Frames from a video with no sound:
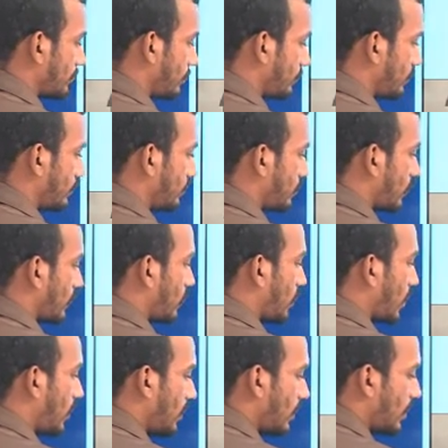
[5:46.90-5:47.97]
Okay.
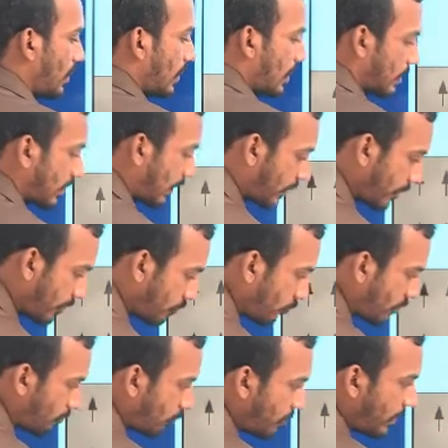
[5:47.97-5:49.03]
The downward movement
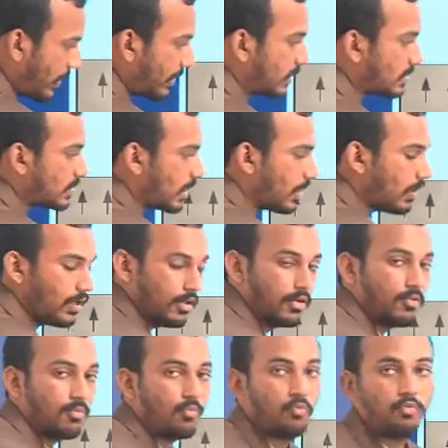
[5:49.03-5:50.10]
is the
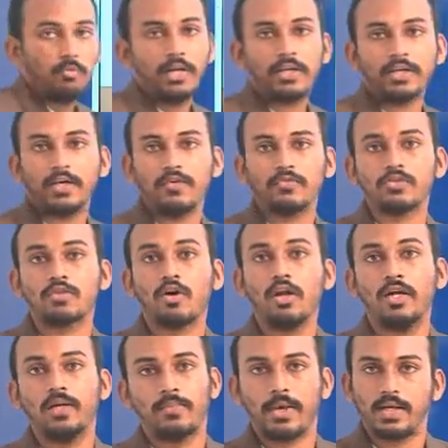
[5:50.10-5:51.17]
movement of solid
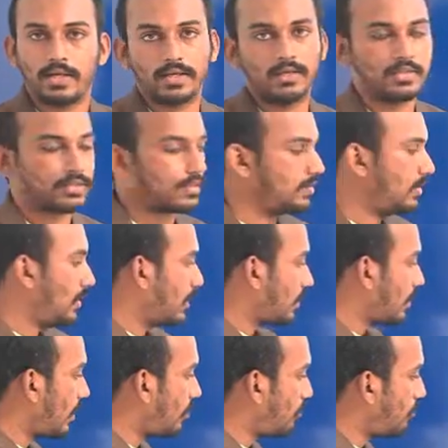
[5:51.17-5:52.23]
particles. The
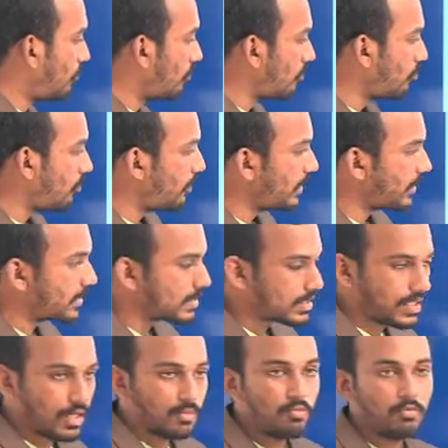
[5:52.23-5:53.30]
upward movement is the
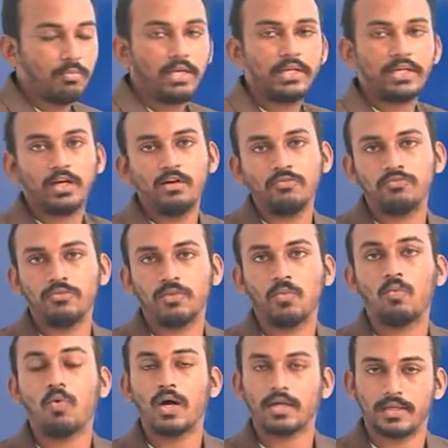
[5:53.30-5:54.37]
movement of
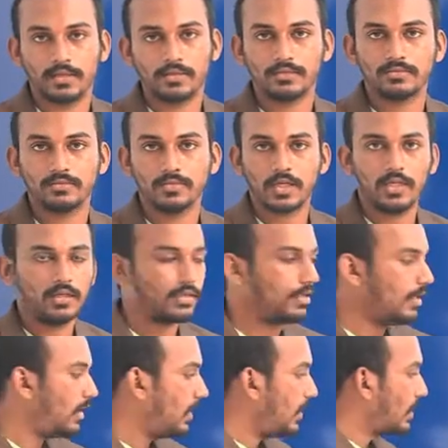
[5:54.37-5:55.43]
water. Okay. The
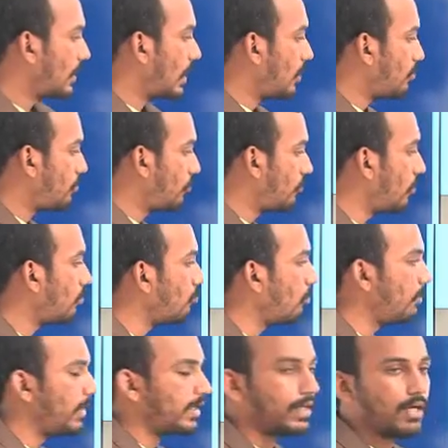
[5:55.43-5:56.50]
upward movement of
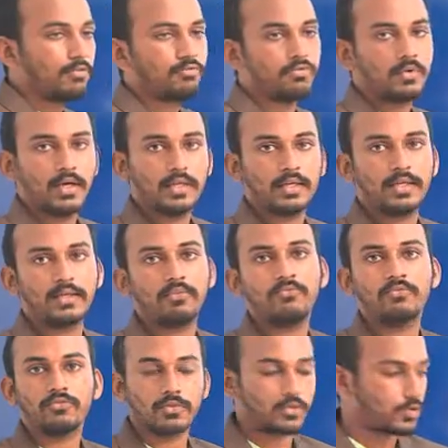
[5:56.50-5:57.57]
water through
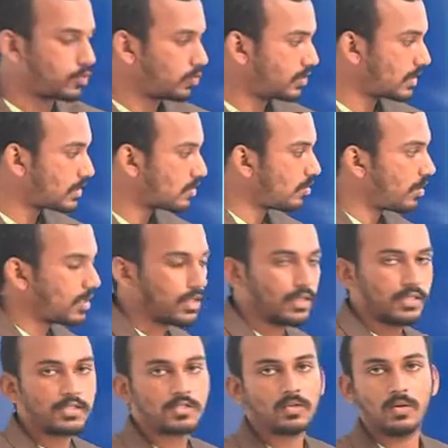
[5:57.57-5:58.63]
the soil is known
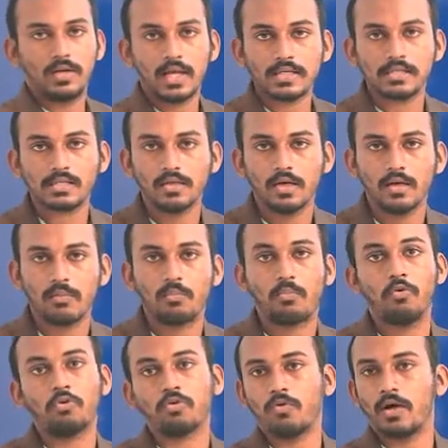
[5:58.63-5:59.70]
as pore
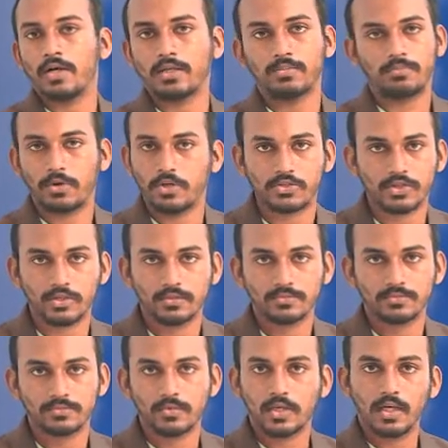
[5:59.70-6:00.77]
water pressure.
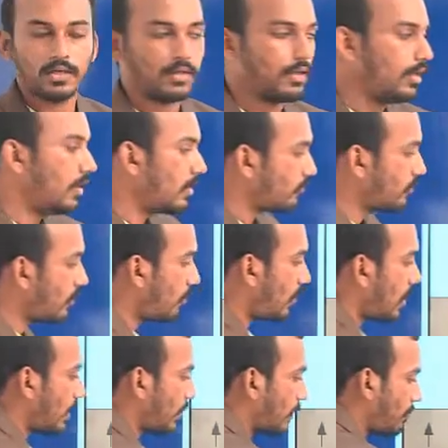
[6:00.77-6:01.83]
Okay. If the water
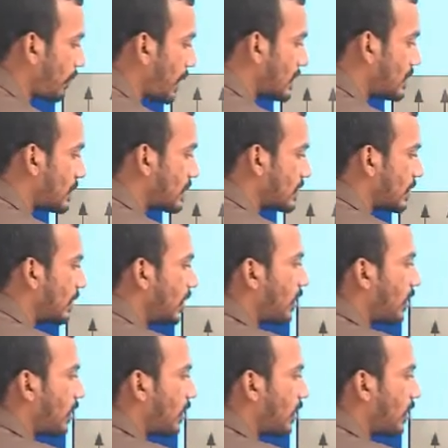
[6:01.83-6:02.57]
passes in a upward